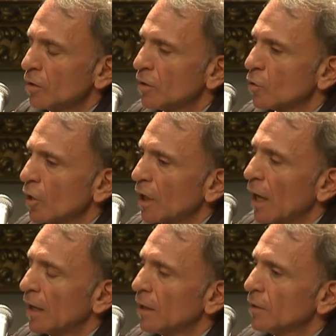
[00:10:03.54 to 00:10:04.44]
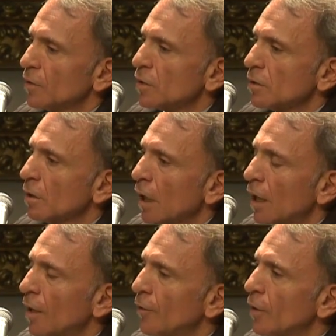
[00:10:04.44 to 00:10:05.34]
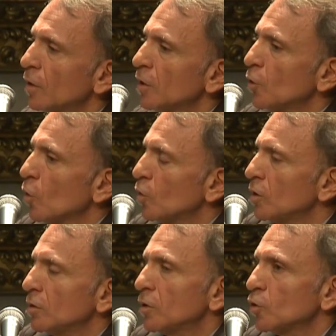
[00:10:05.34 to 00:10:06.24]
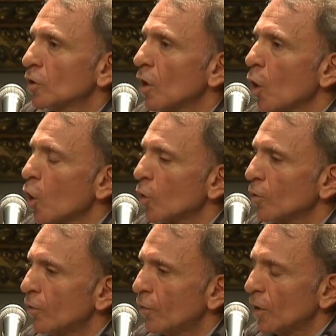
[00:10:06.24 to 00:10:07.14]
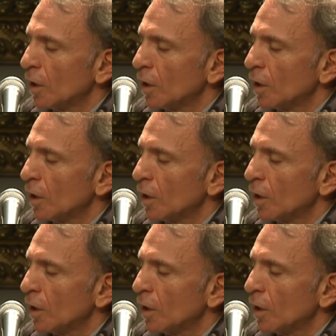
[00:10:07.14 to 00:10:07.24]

the Greek islands. And, you know, it took a lot of